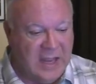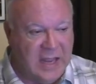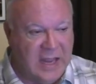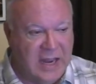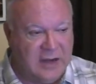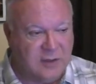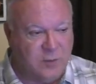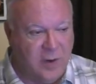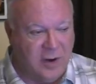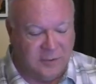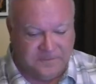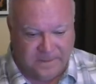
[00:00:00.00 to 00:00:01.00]
It's
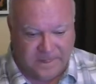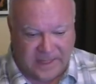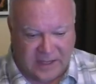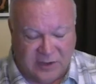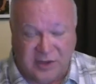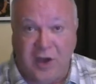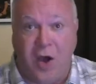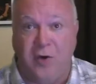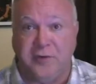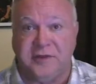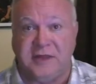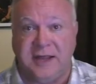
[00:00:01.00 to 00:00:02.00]
where Saul
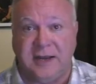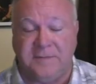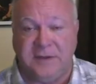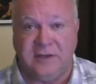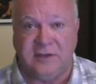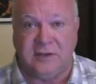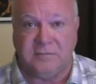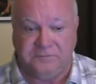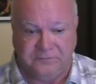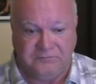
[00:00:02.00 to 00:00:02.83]
set up his